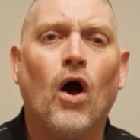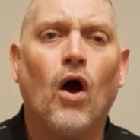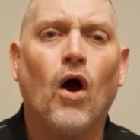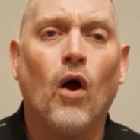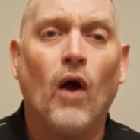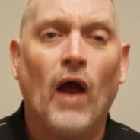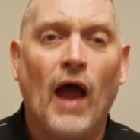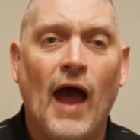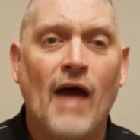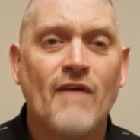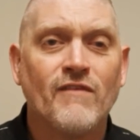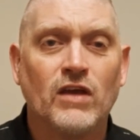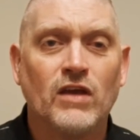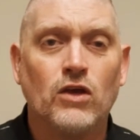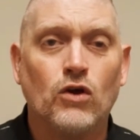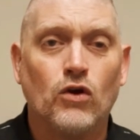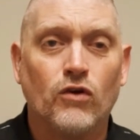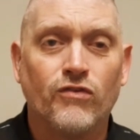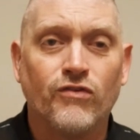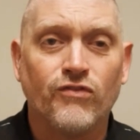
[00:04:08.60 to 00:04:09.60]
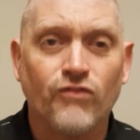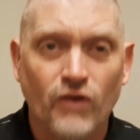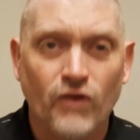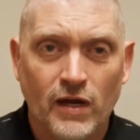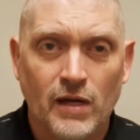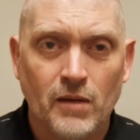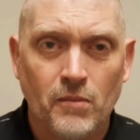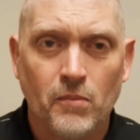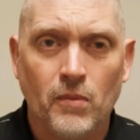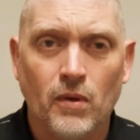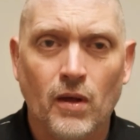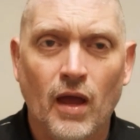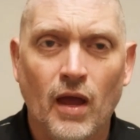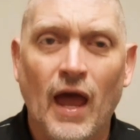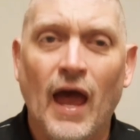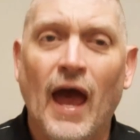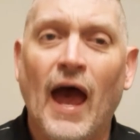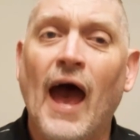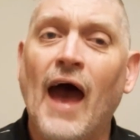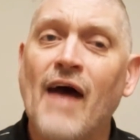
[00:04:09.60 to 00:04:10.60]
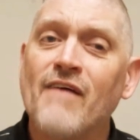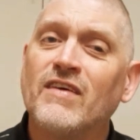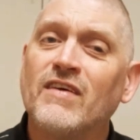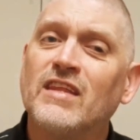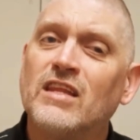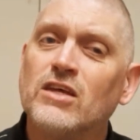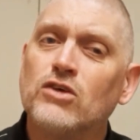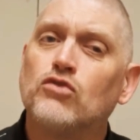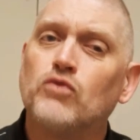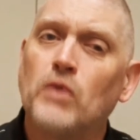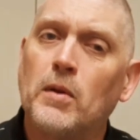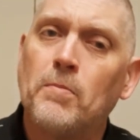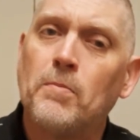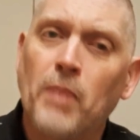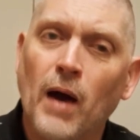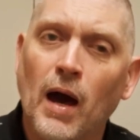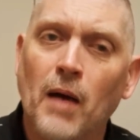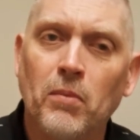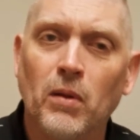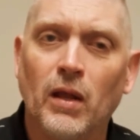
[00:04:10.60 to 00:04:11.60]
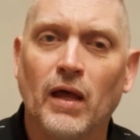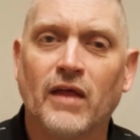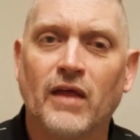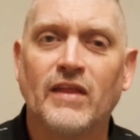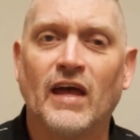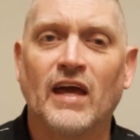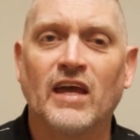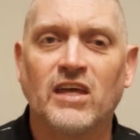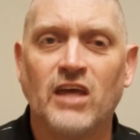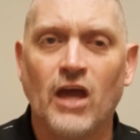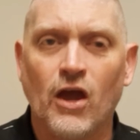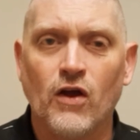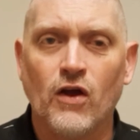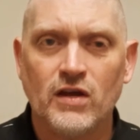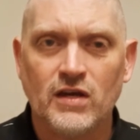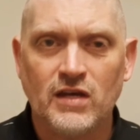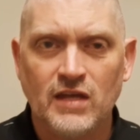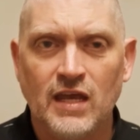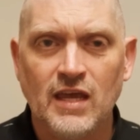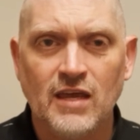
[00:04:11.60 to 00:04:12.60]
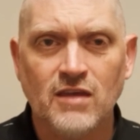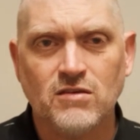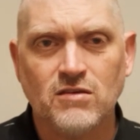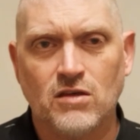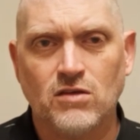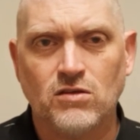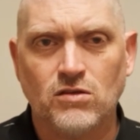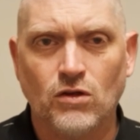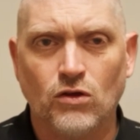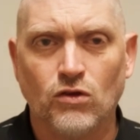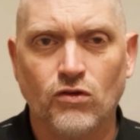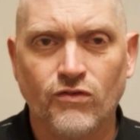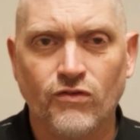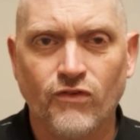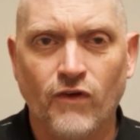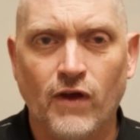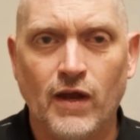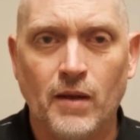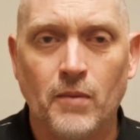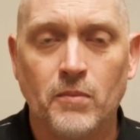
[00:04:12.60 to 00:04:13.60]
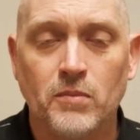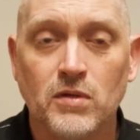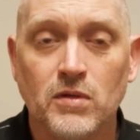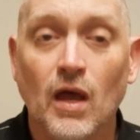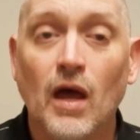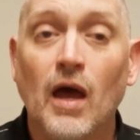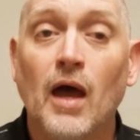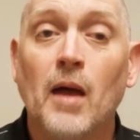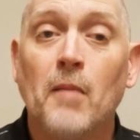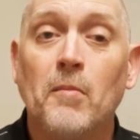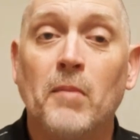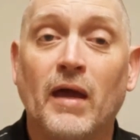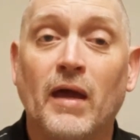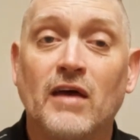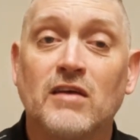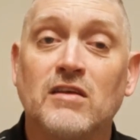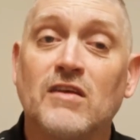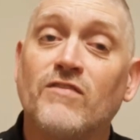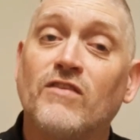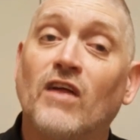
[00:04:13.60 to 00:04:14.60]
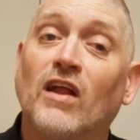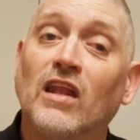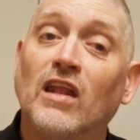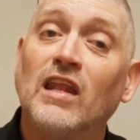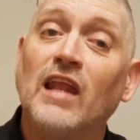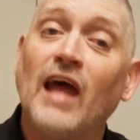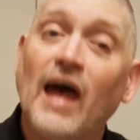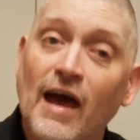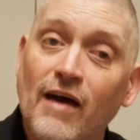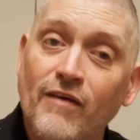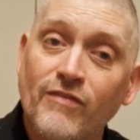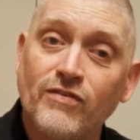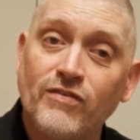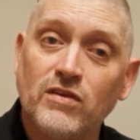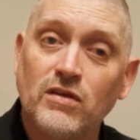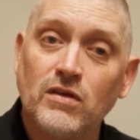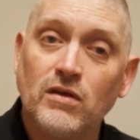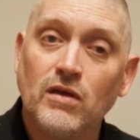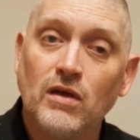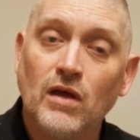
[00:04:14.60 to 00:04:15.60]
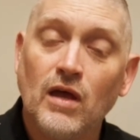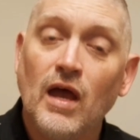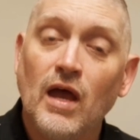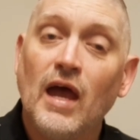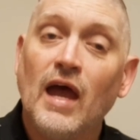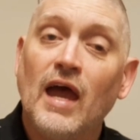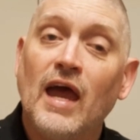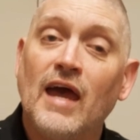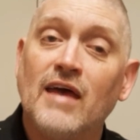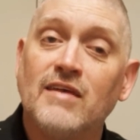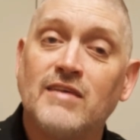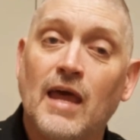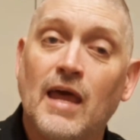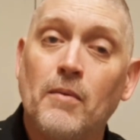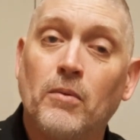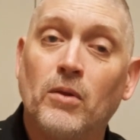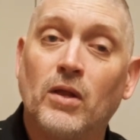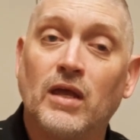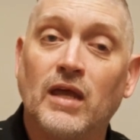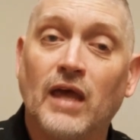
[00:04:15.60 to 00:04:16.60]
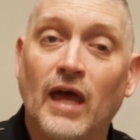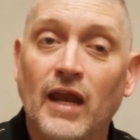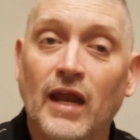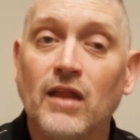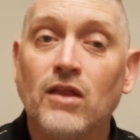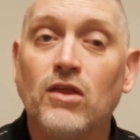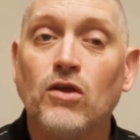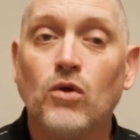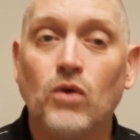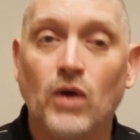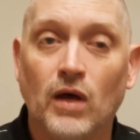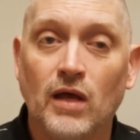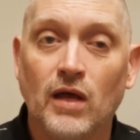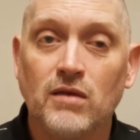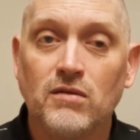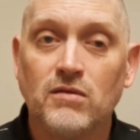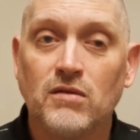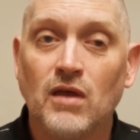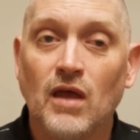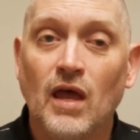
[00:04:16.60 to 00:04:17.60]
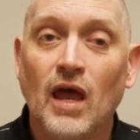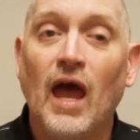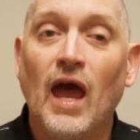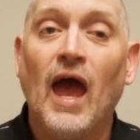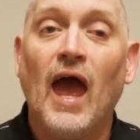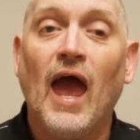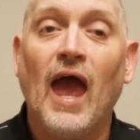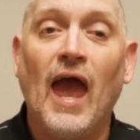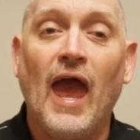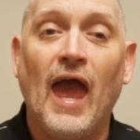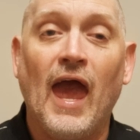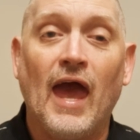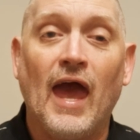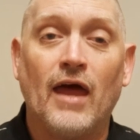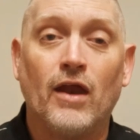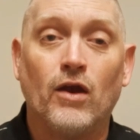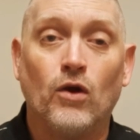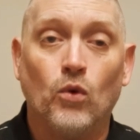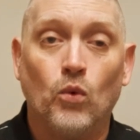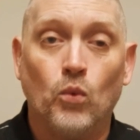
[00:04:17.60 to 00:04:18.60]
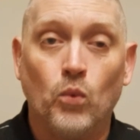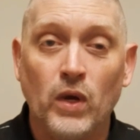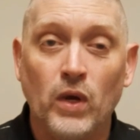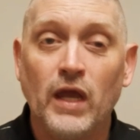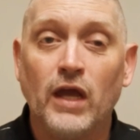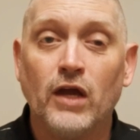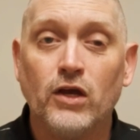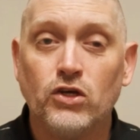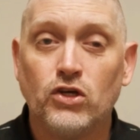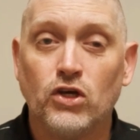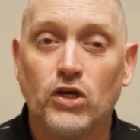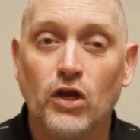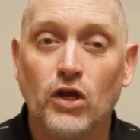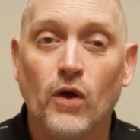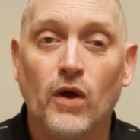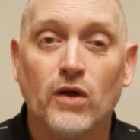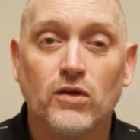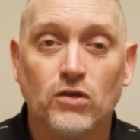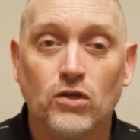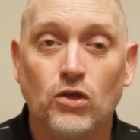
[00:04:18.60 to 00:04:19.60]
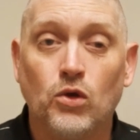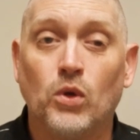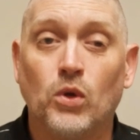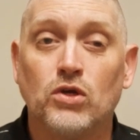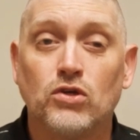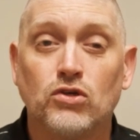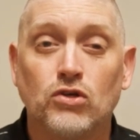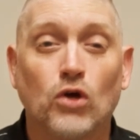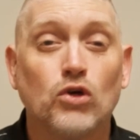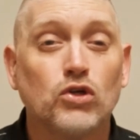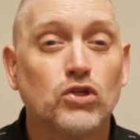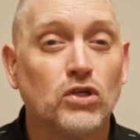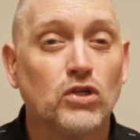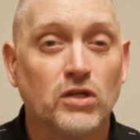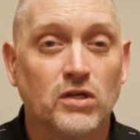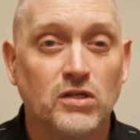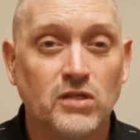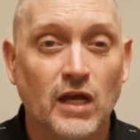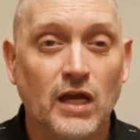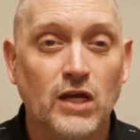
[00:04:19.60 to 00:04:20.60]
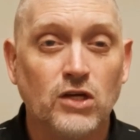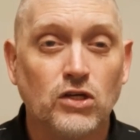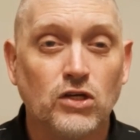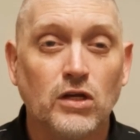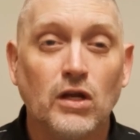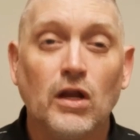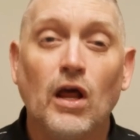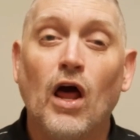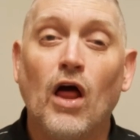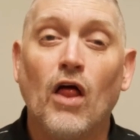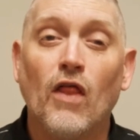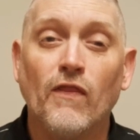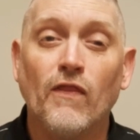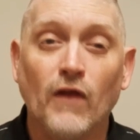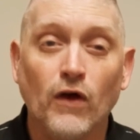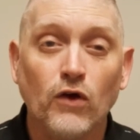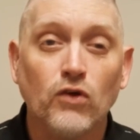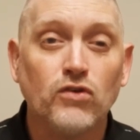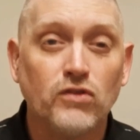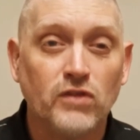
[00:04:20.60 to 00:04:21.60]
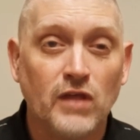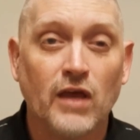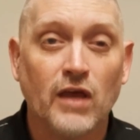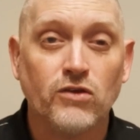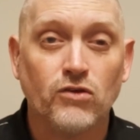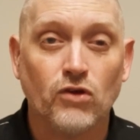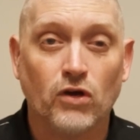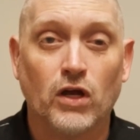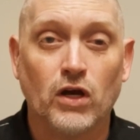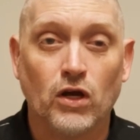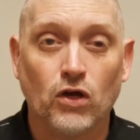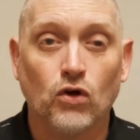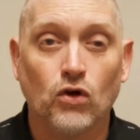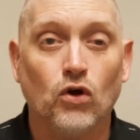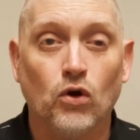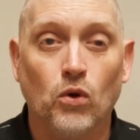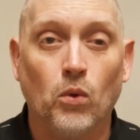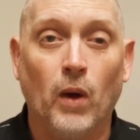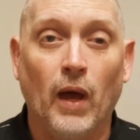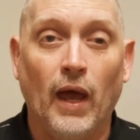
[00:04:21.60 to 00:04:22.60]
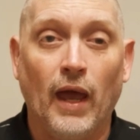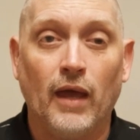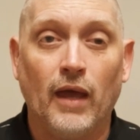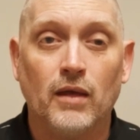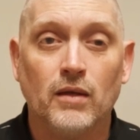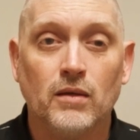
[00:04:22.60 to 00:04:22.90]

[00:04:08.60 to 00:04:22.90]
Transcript: or having your freedom, having this republic that guarantees us those freedoms. Because if the left is able to get into us and re-engineer us into a socialist nation, those things are going to go away.